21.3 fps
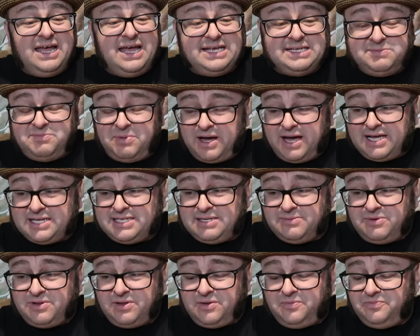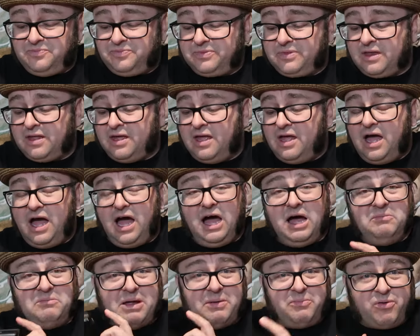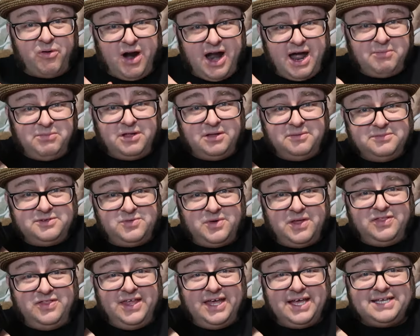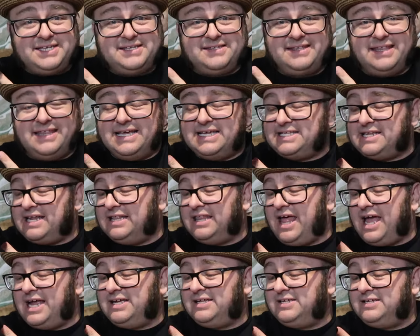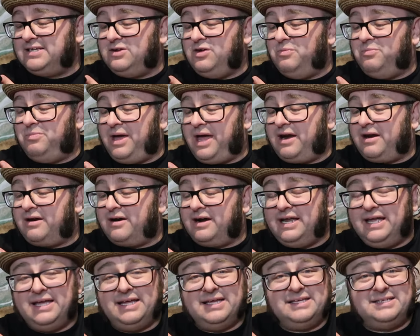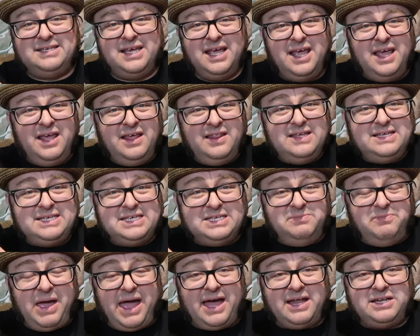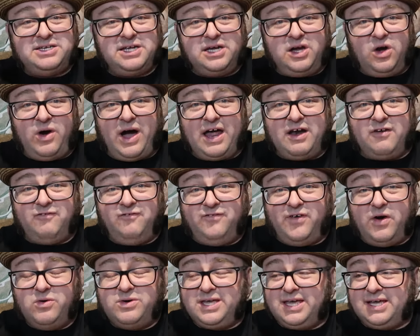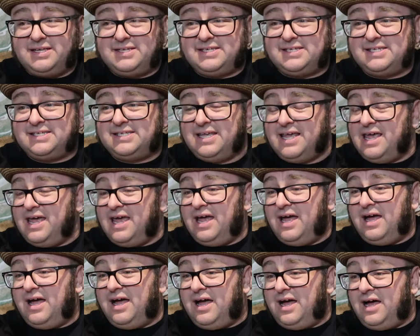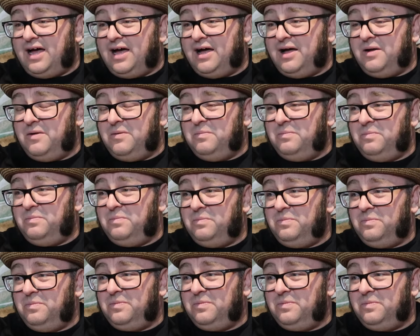as possible. Uh, my problems with this, the things that I'd like to do better, is this is bad to go out of focus. Um,